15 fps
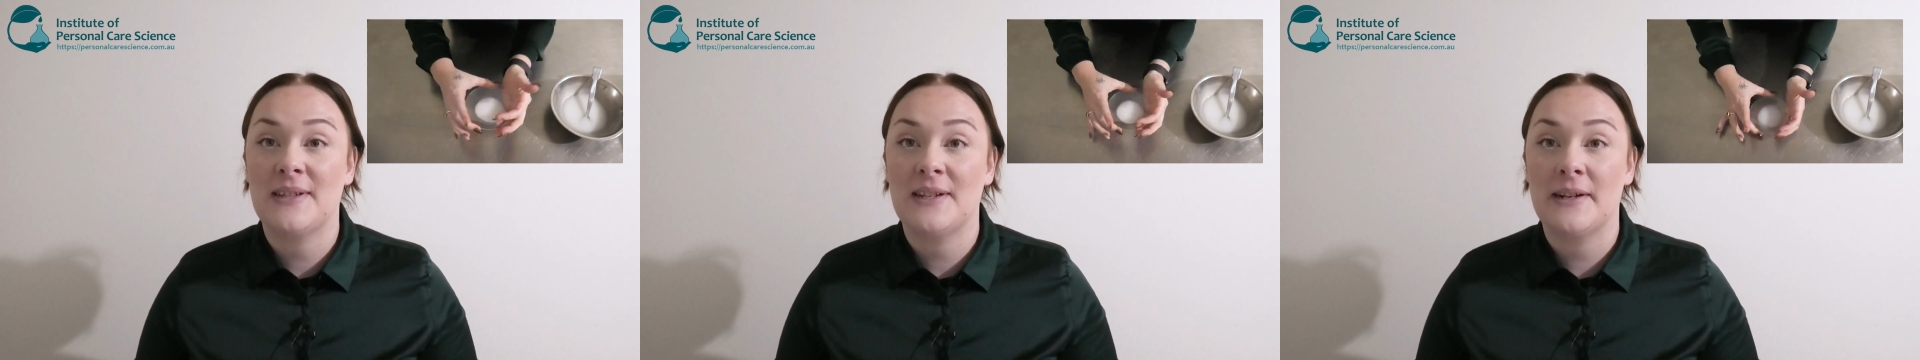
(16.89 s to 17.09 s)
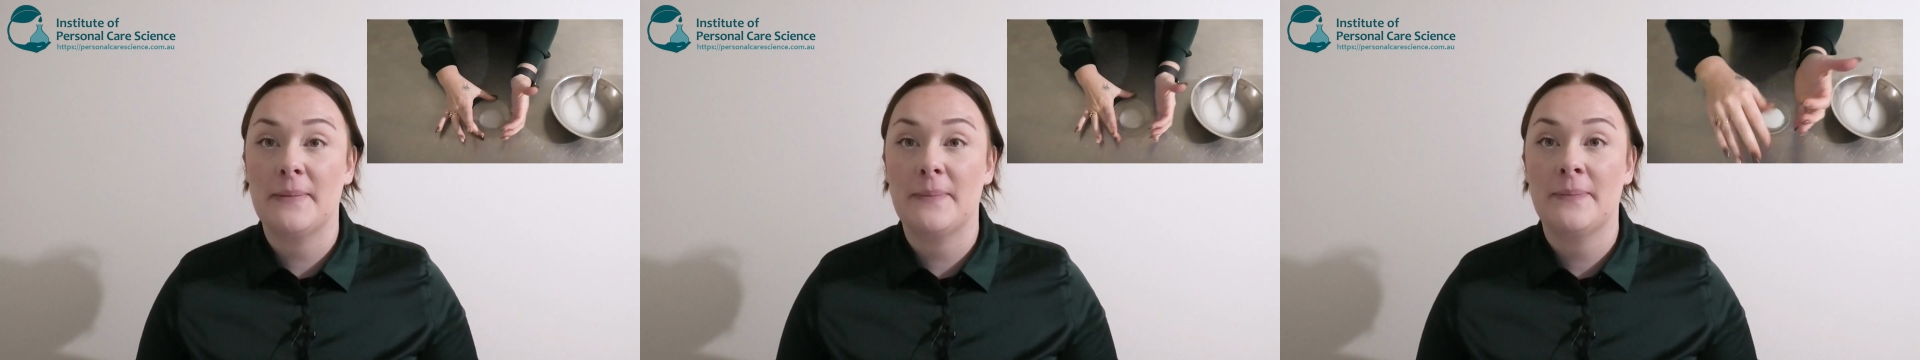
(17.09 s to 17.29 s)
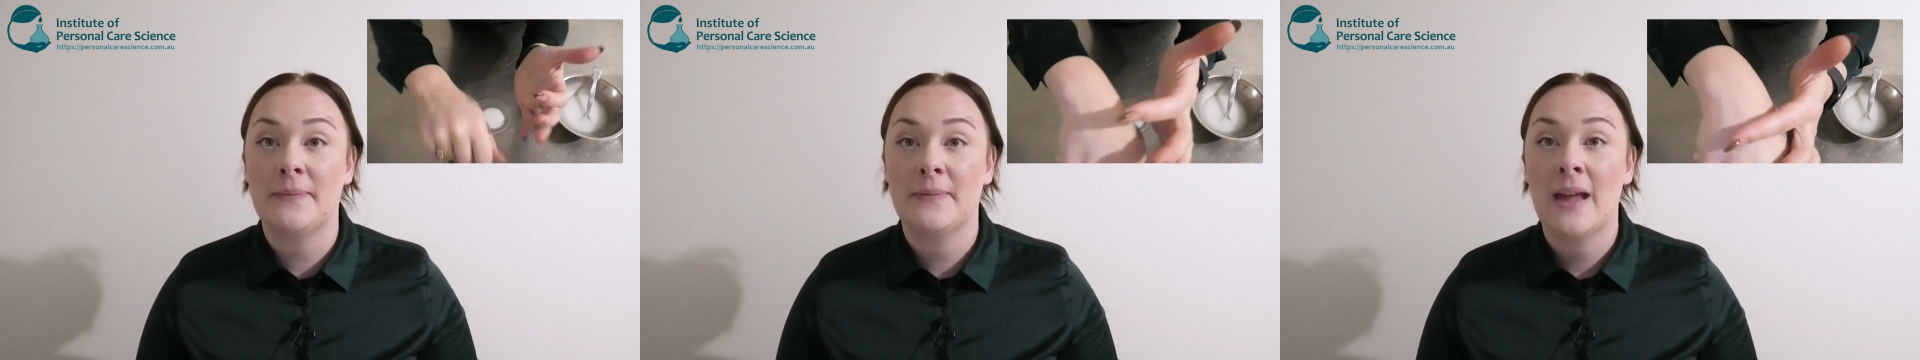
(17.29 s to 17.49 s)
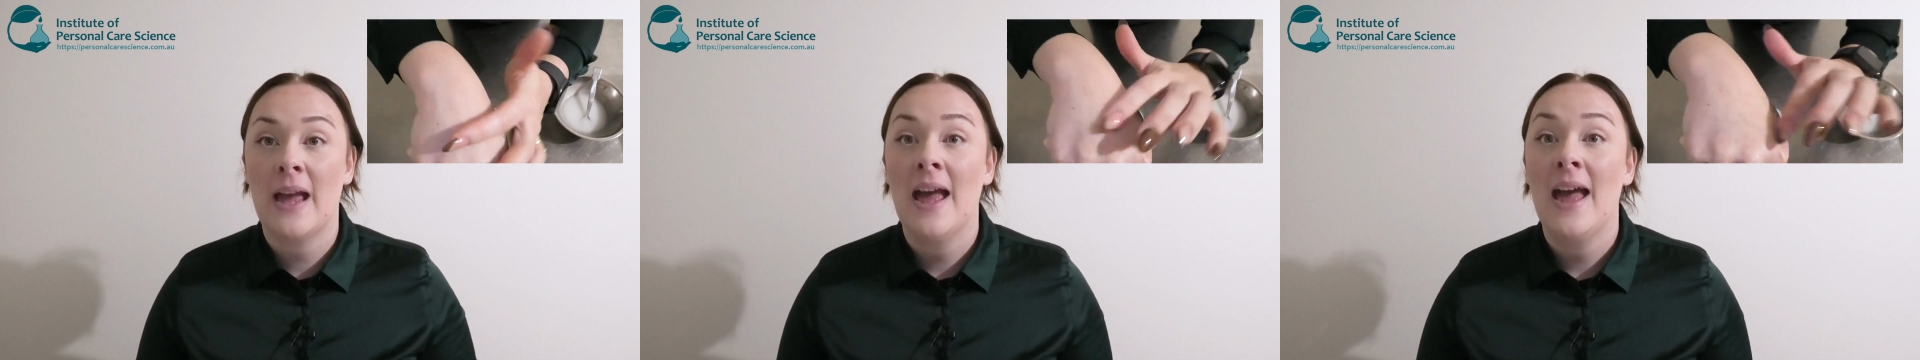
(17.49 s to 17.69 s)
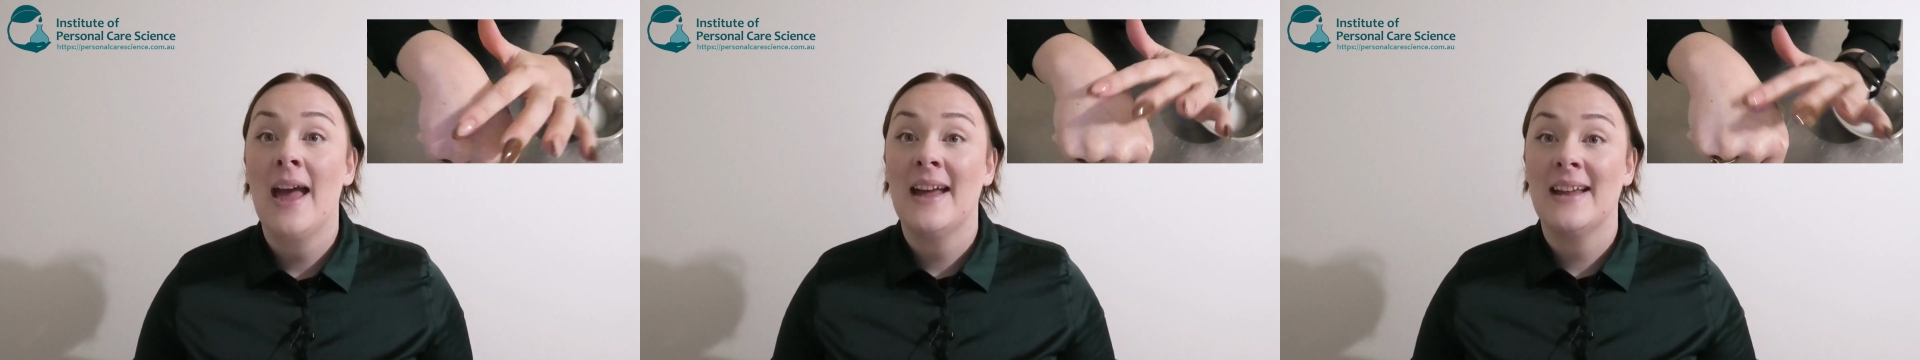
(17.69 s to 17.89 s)
serum.
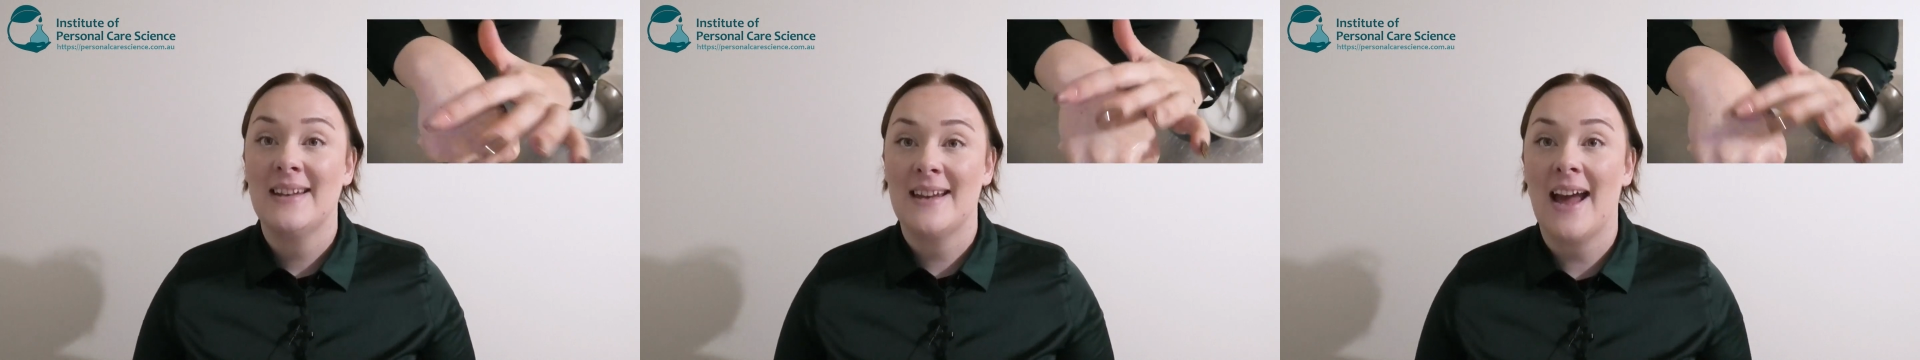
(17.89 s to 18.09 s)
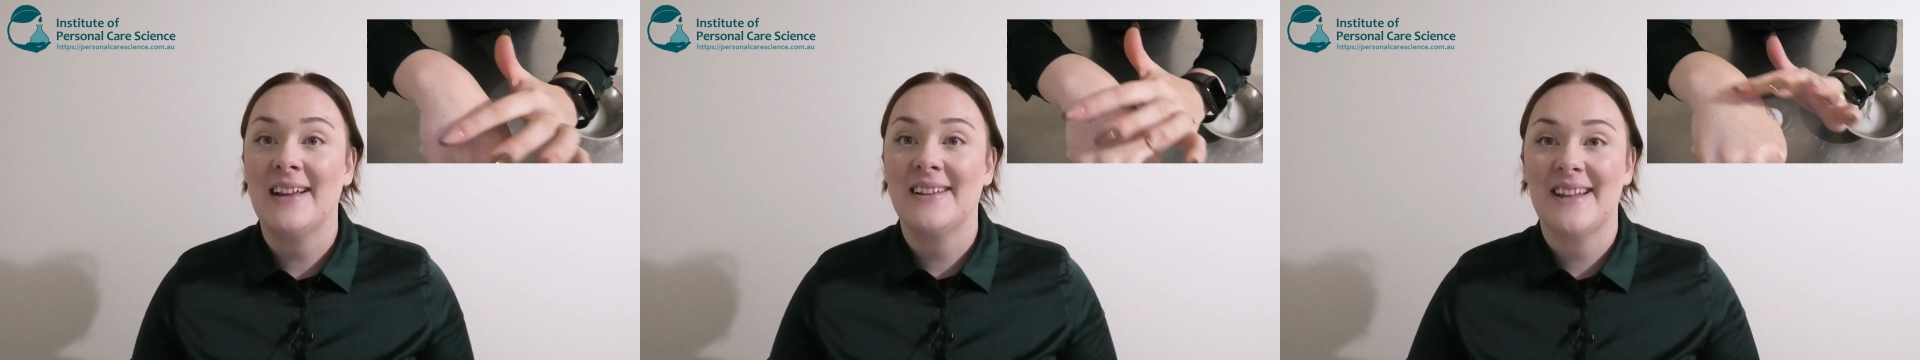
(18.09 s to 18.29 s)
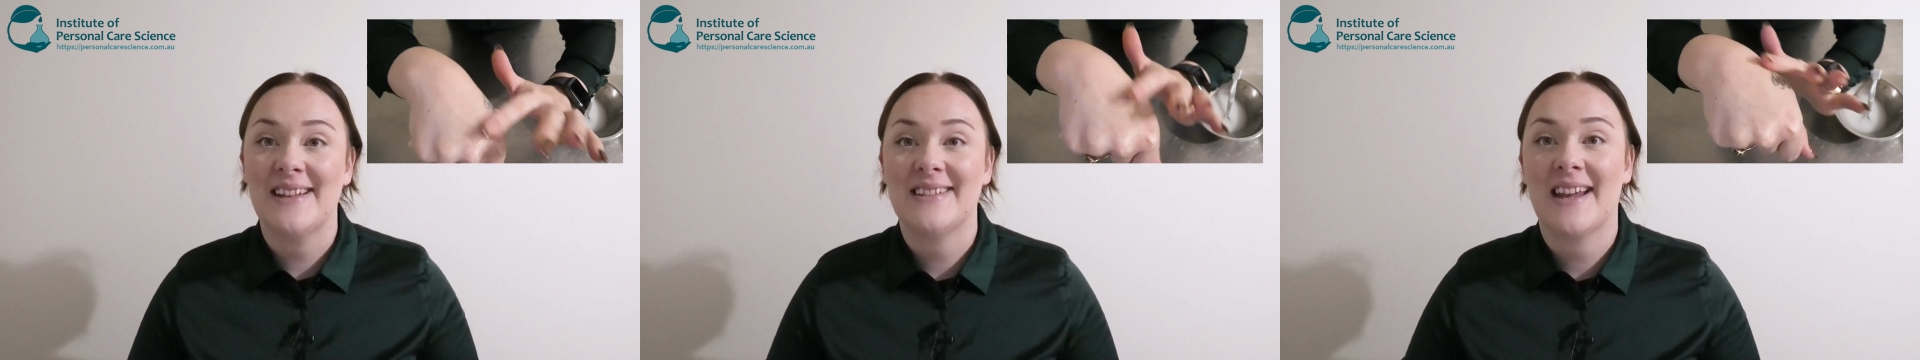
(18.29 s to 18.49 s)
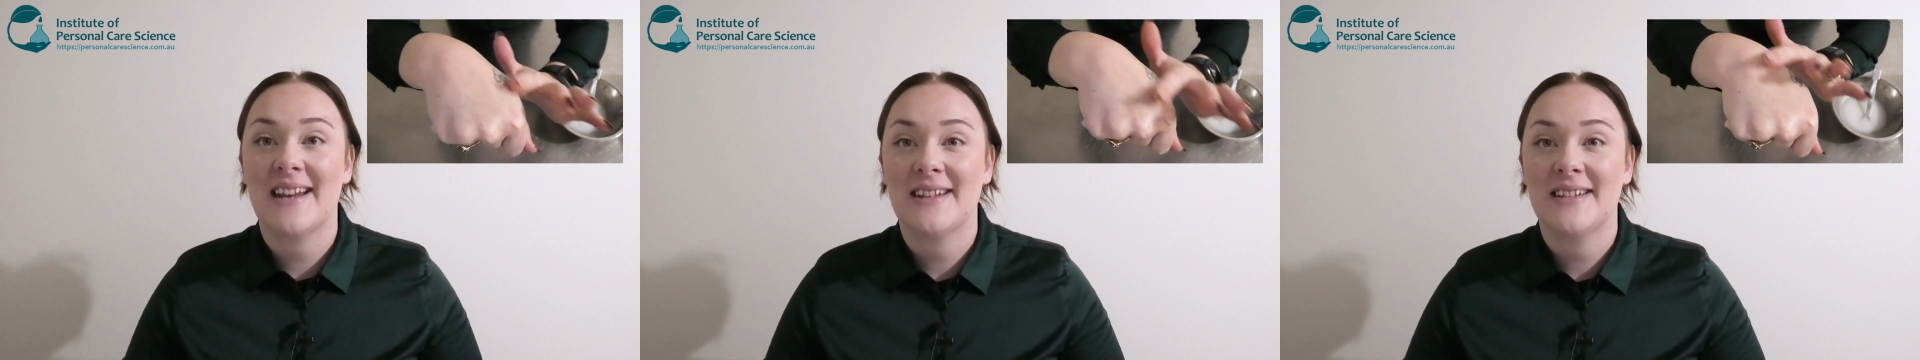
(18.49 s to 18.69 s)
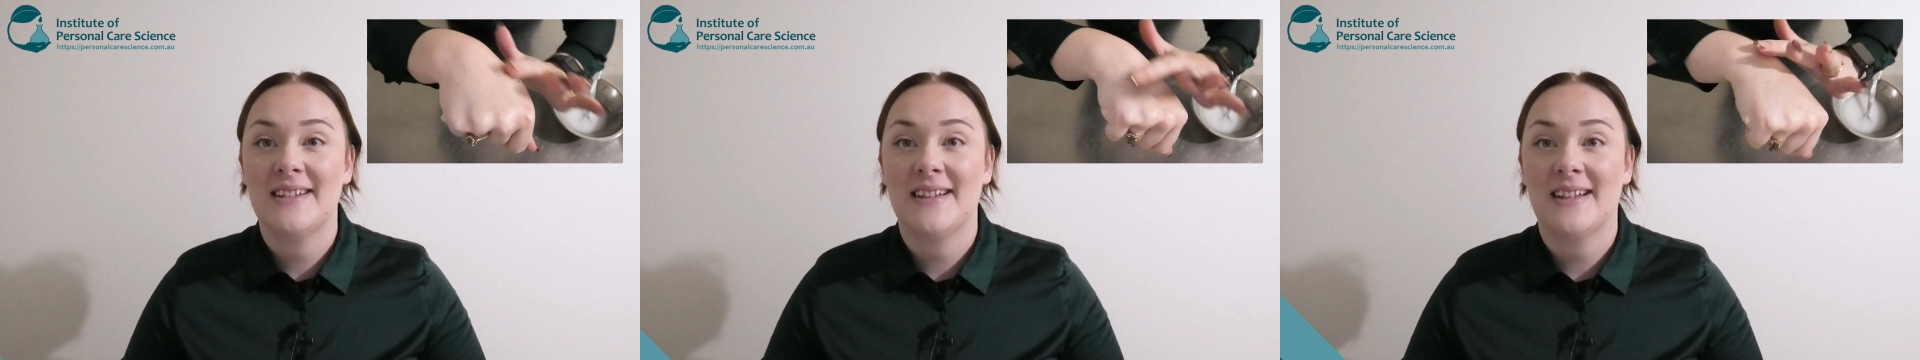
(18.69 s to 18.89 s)
Now let's
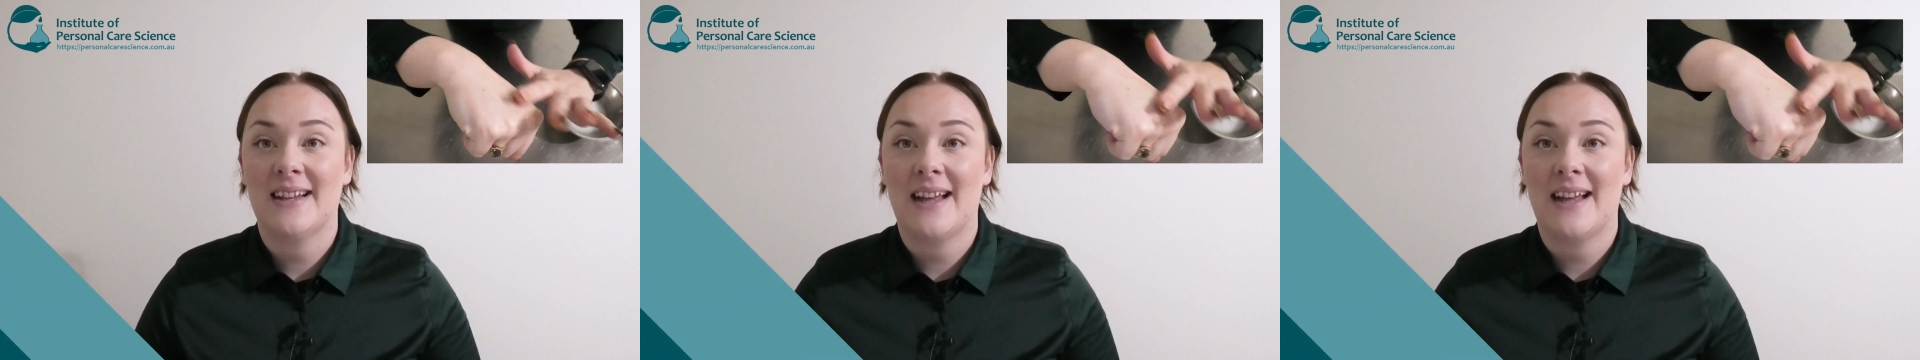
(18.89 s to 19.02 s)
get into the